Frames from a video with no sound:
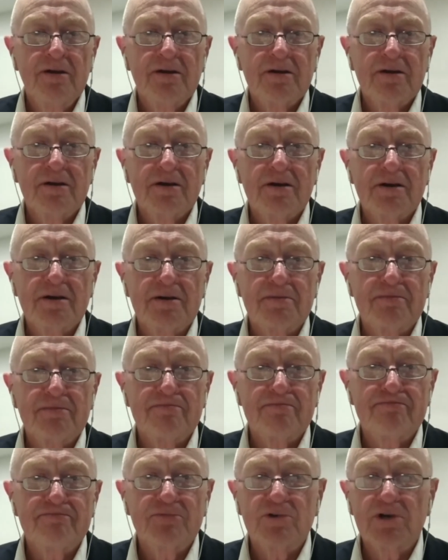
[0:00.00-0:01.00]

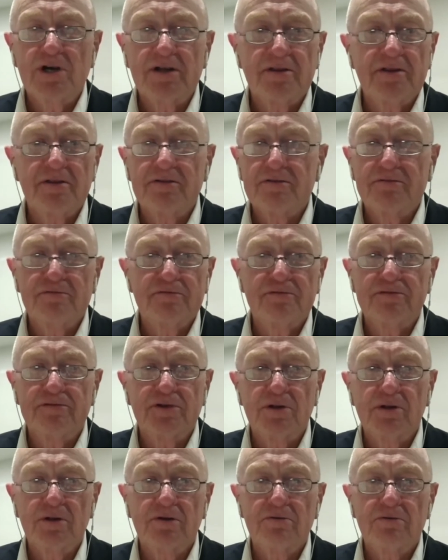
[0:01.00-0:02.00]
rather than
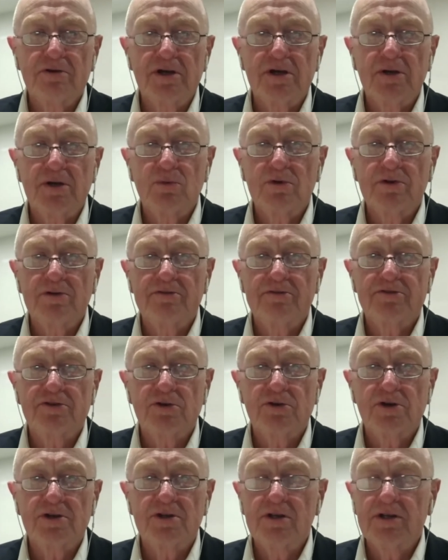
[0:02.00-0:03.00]
fiddle around with
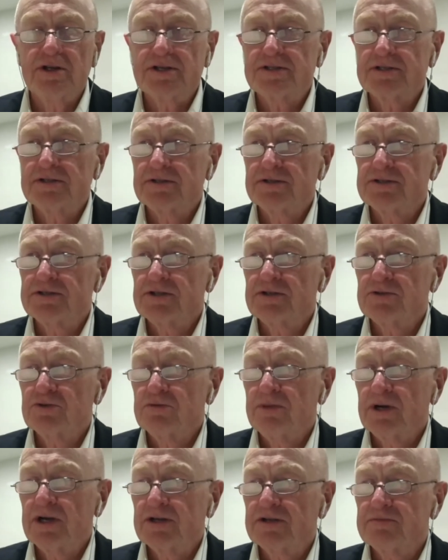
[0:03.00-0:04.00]
trying to lessen the central
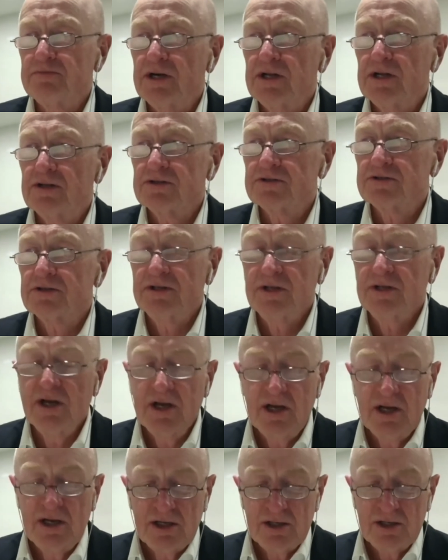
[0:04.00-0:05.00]
bank's balance sheet.
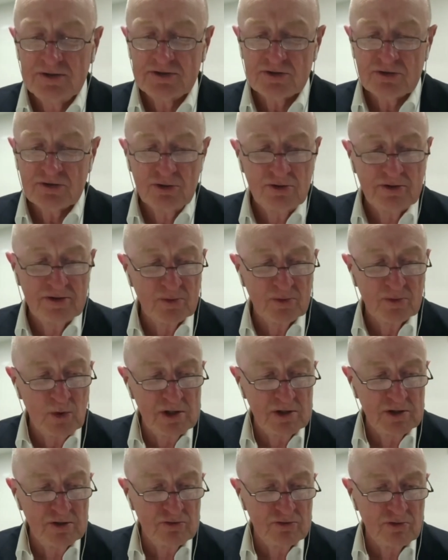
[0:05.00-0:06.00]
It's true that
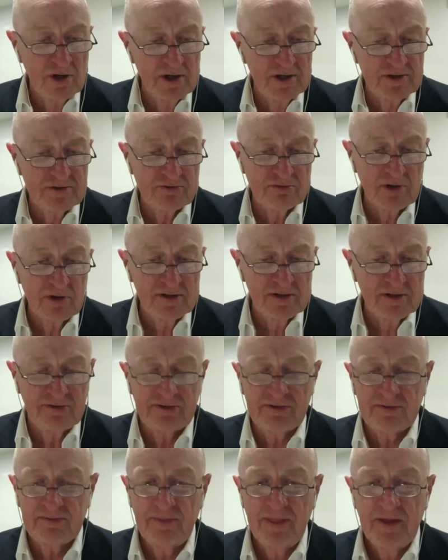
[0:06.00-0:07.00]
when you raise
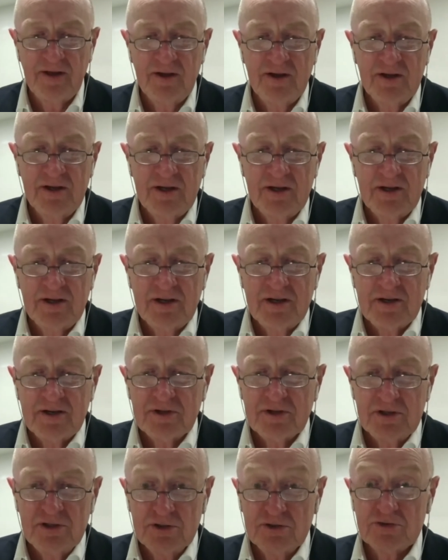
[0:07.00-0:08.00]
rates,
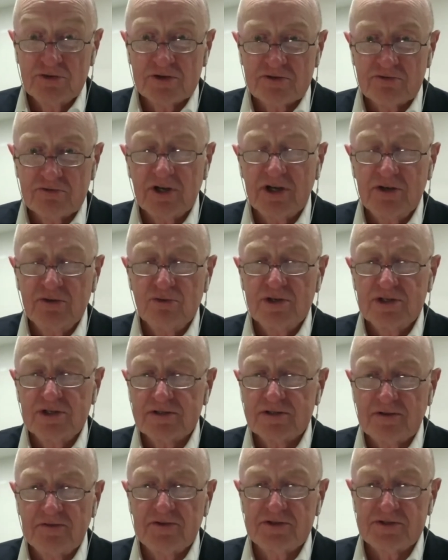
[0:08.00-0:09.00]
the interest rate risk
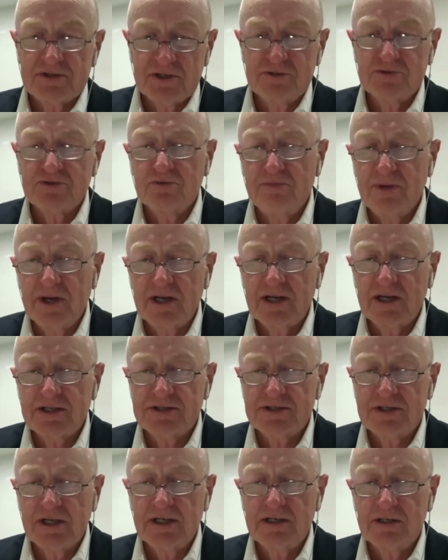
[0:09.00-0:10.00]
that the central bank has
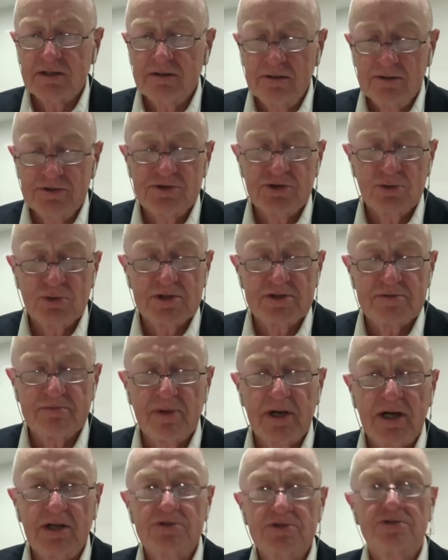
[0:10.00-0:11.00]
taken onto its
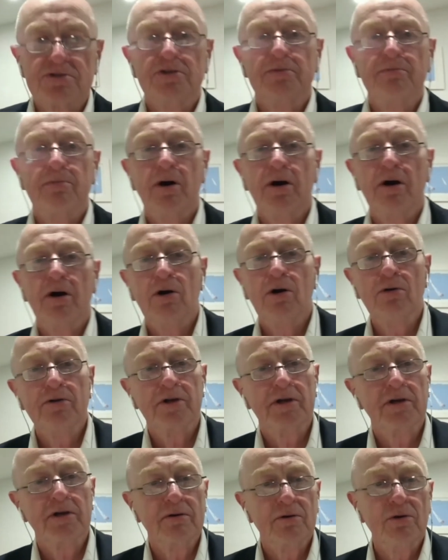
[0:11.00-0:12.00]
balance sheet by
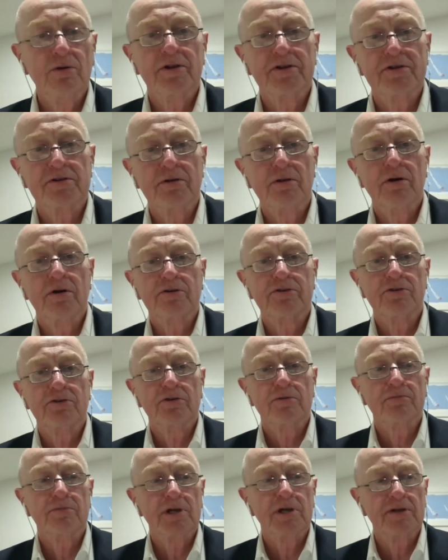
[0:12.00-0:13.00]
holding all this
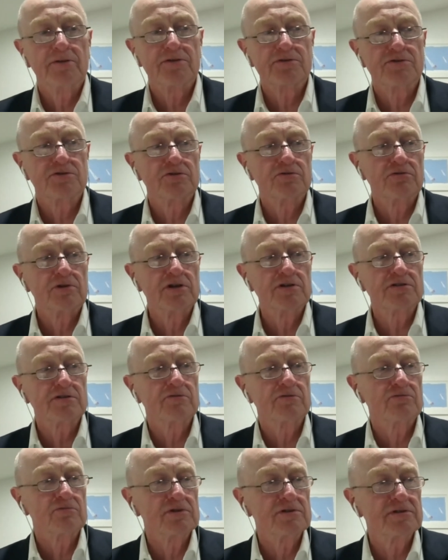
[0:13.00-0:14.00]
long-term debt, the duration
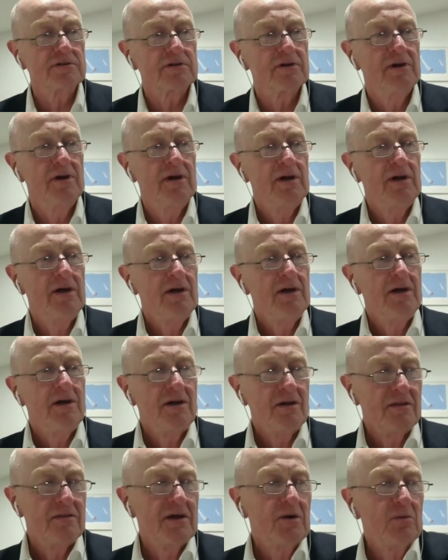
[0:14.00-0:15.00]
risk,
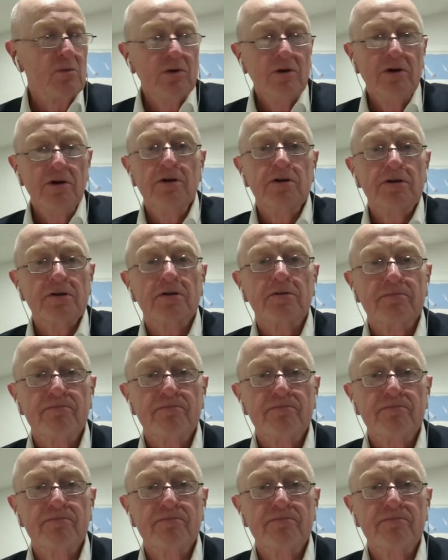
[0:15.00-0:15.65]
that will hurt it.